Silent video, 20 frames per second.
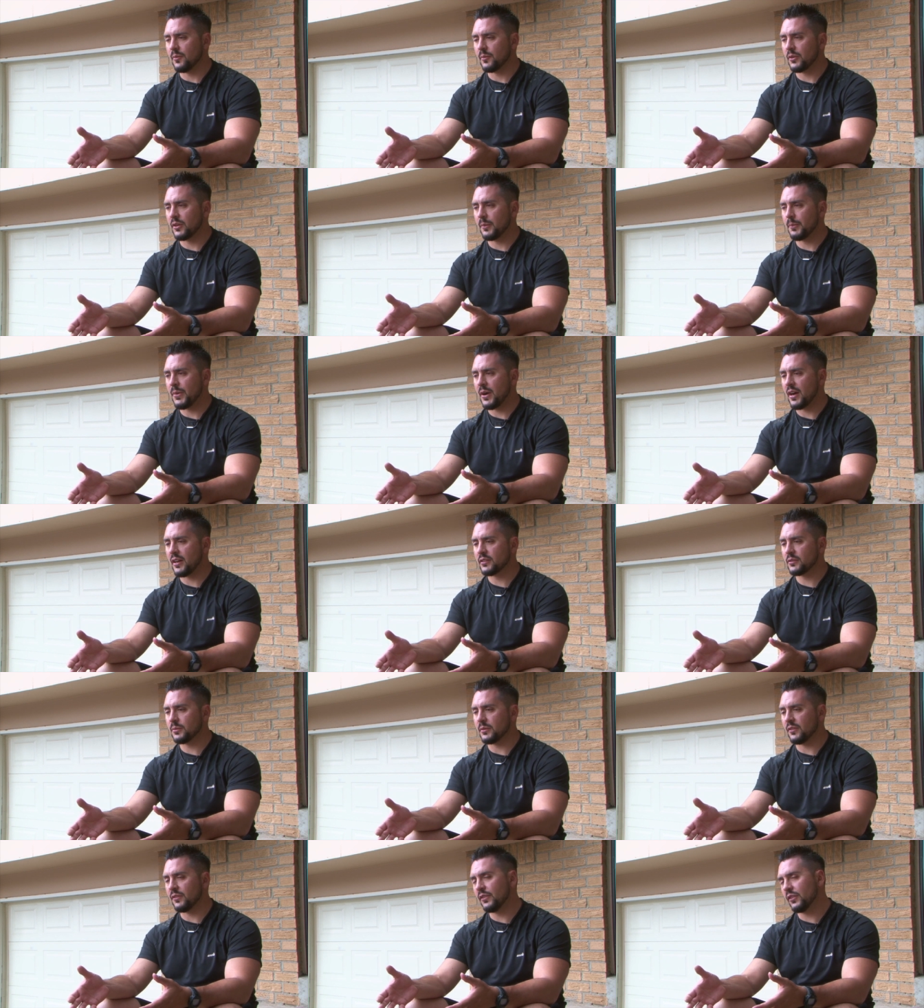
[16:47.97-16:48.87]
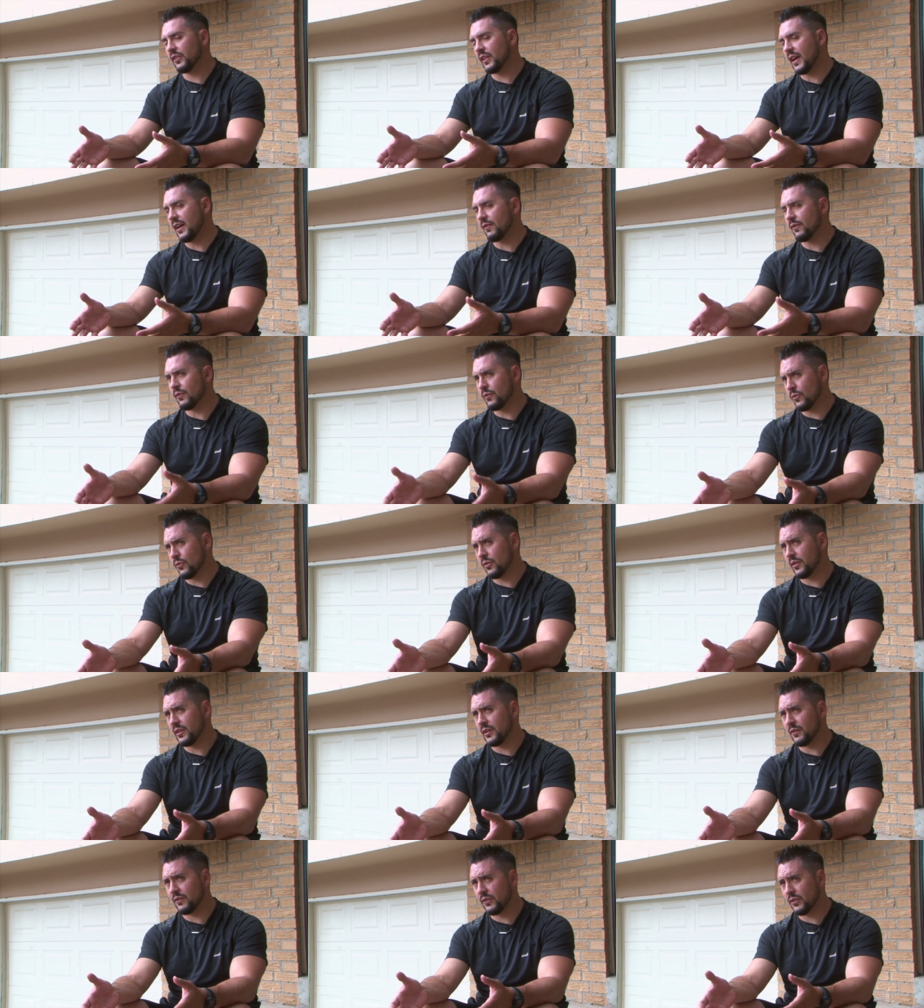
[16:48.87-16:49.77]
could possibly fill that
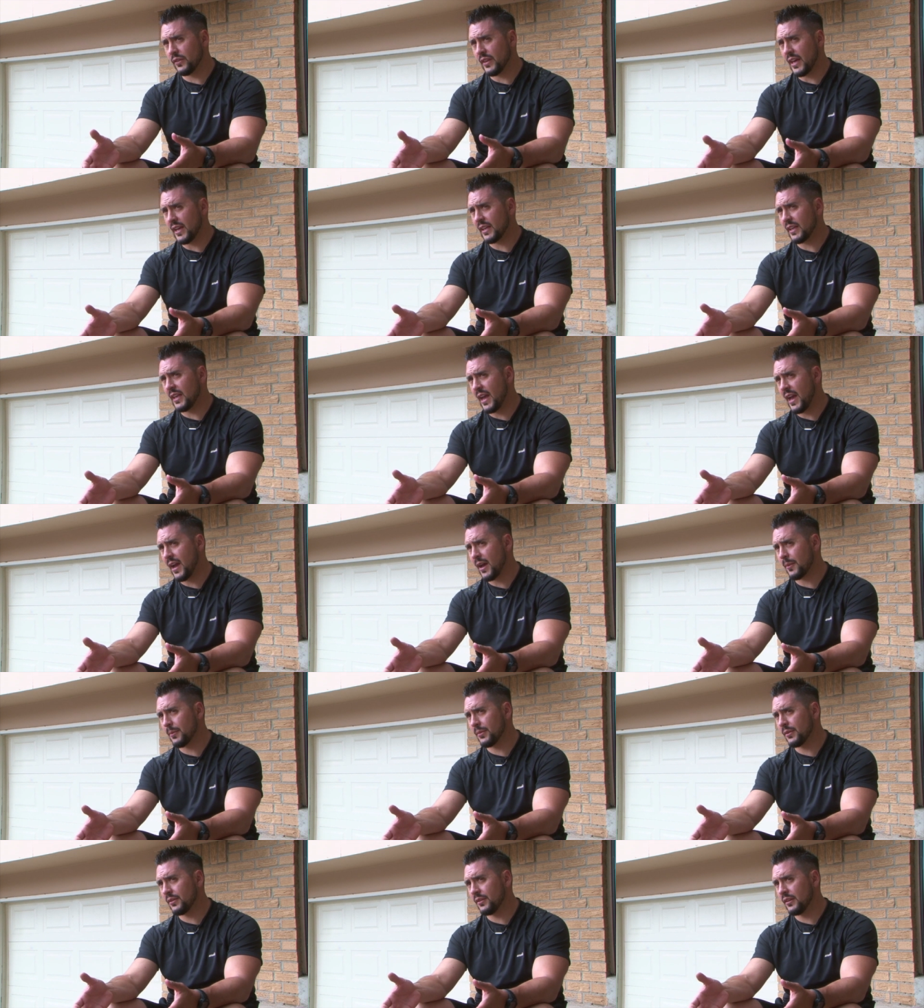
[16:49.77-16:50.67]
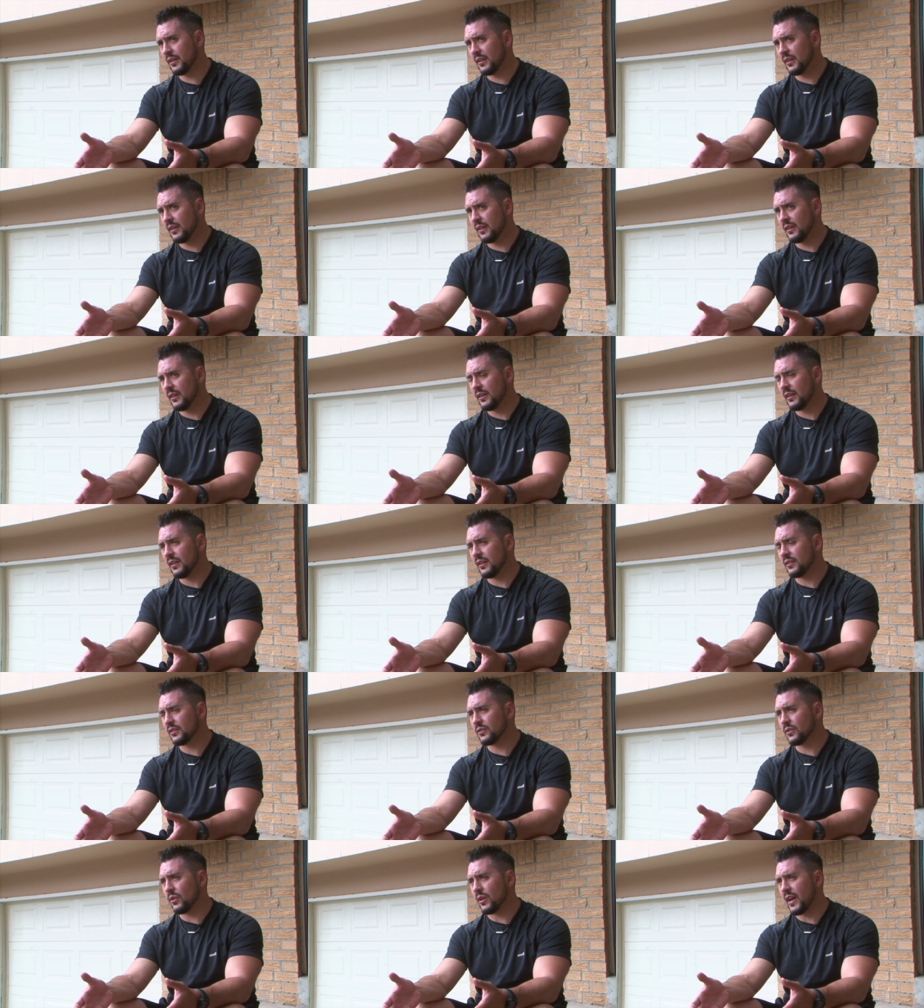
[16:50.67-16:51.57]
void and fill that gap.
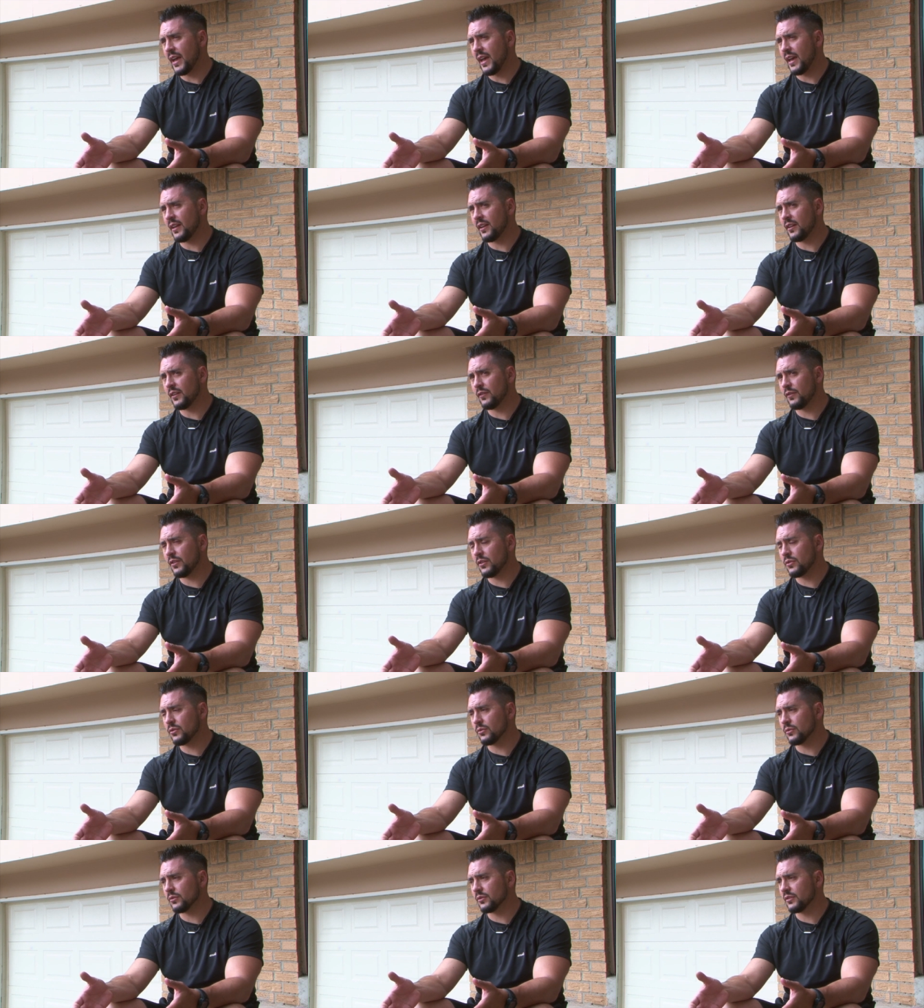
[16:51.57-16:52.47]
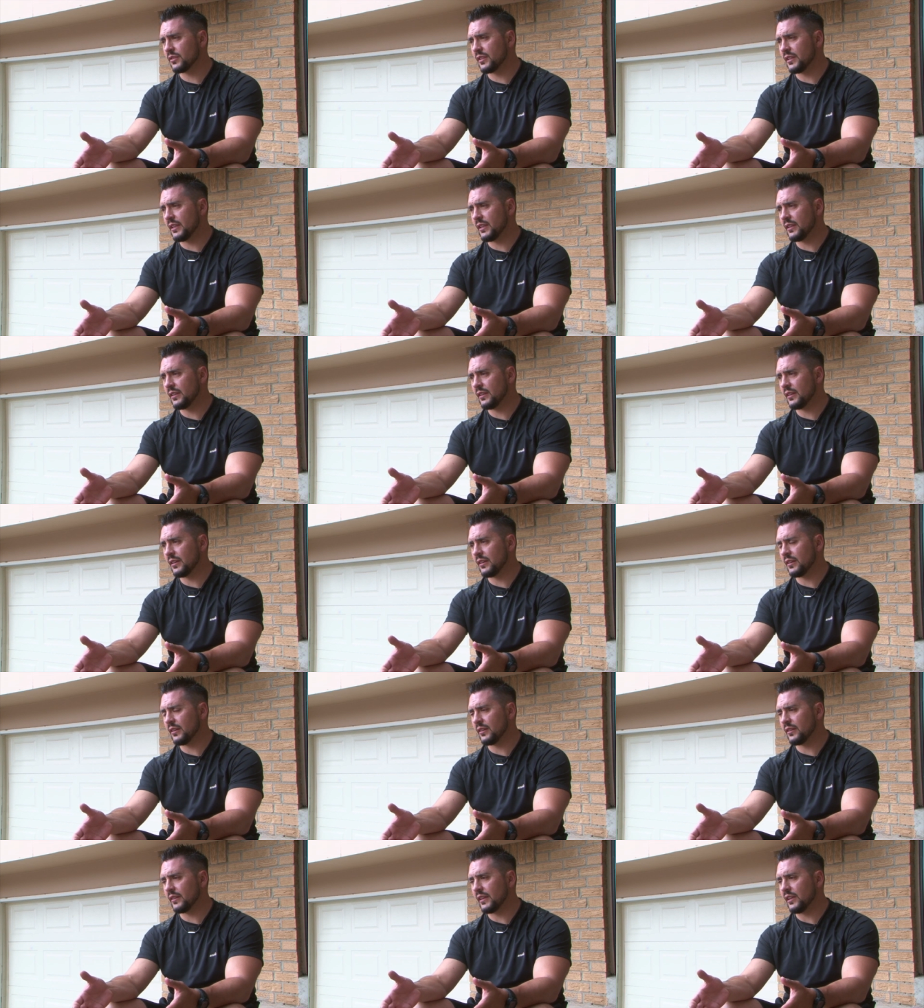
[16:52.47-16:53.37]
And so I had individuals
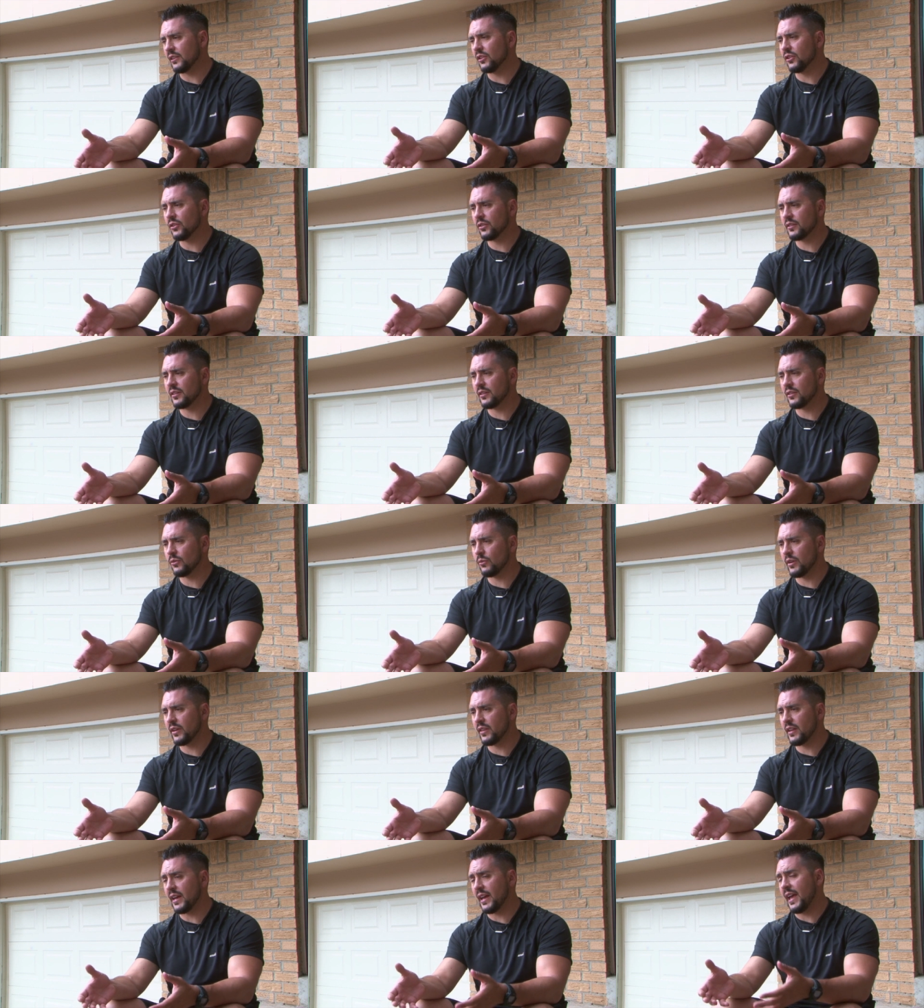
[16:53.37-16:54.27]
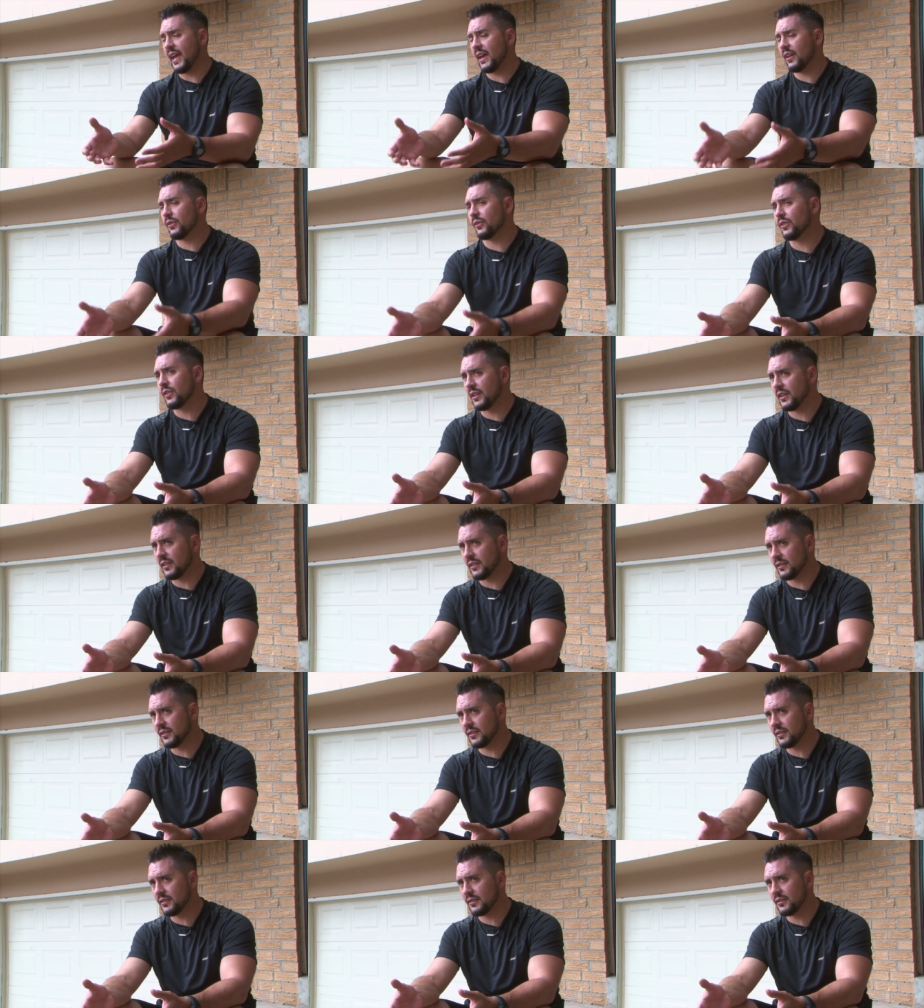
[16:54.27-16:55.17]
that they looked at the way that I handled
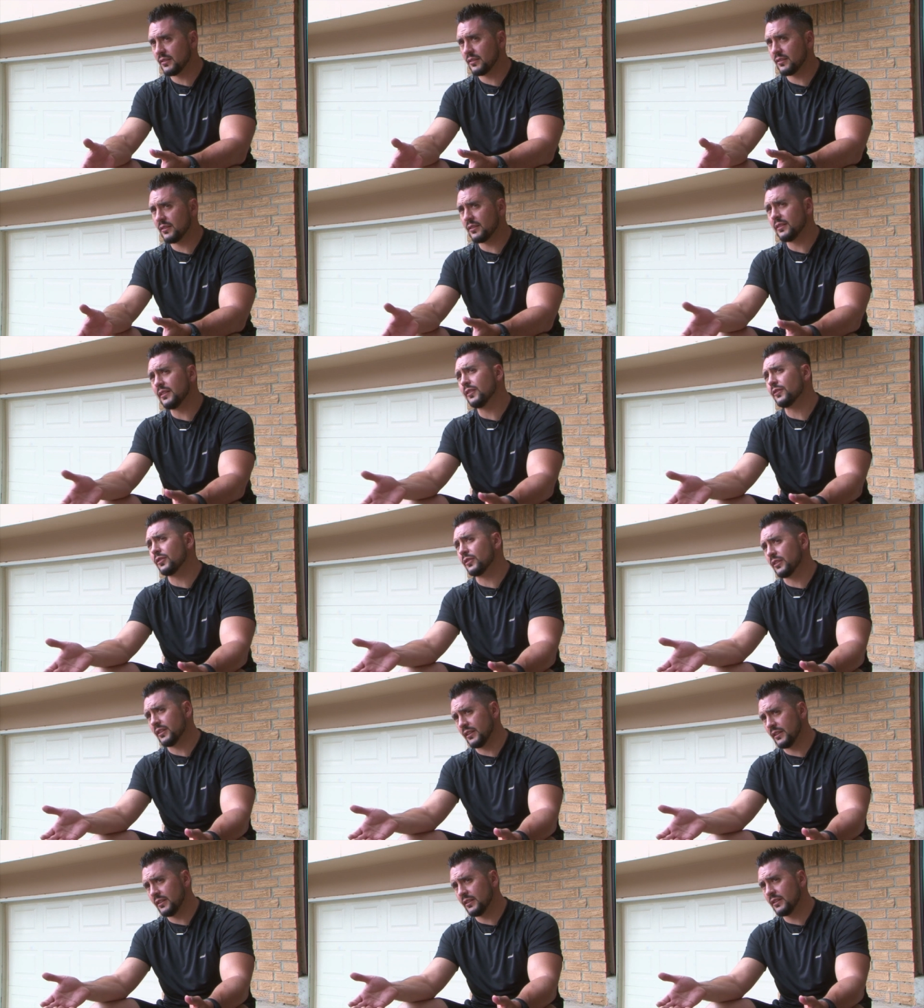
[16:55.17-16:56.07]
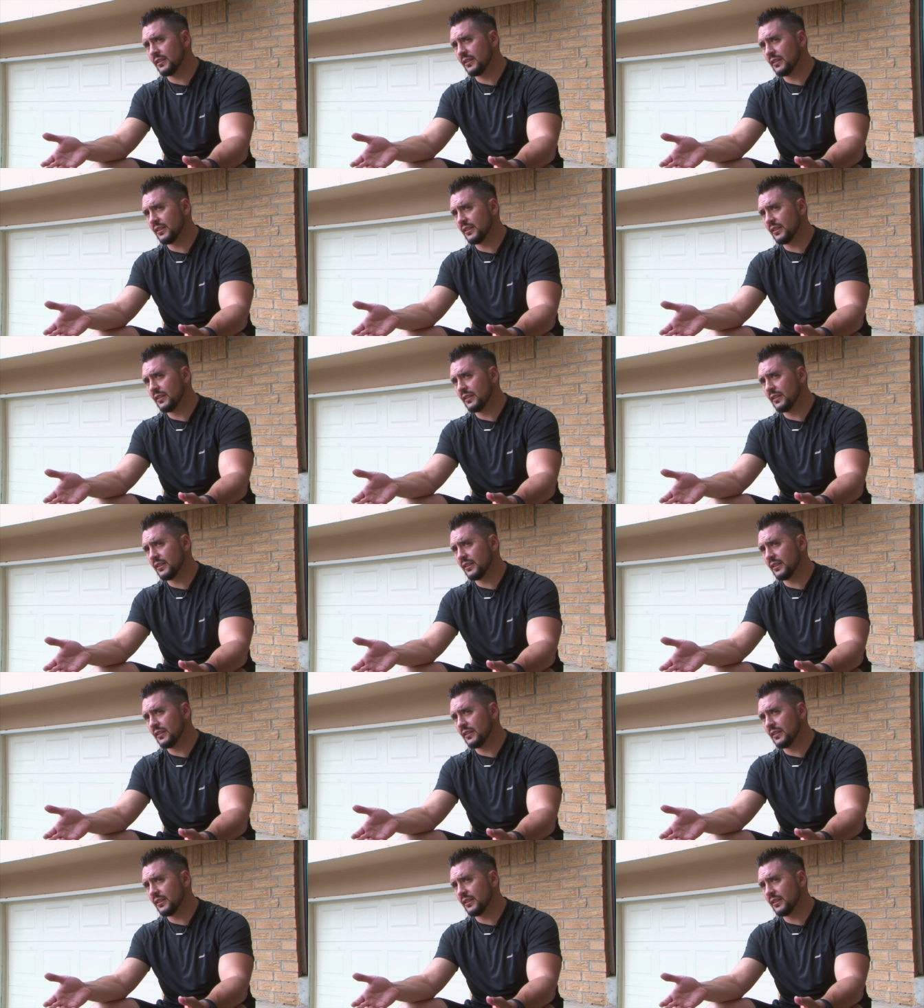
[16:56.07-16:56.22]
things differently.